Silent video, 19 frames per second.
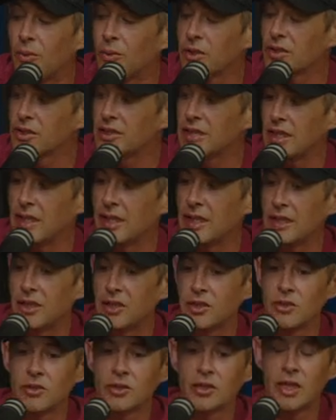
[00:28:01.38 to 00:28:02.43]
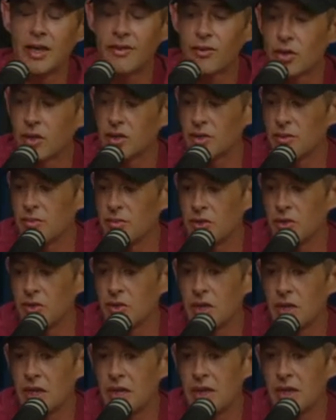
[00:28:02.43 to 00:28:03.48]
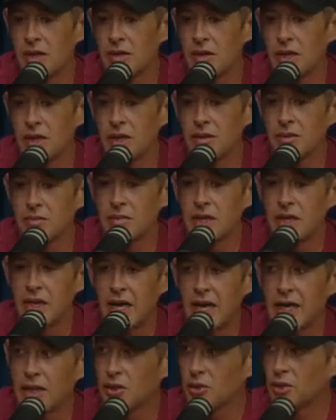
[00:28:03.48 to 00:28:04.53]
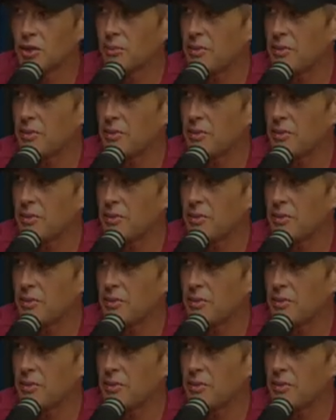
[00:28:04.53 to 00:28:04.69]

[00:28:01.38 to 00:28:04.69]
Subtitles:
I will say, like, there's never going to be, I could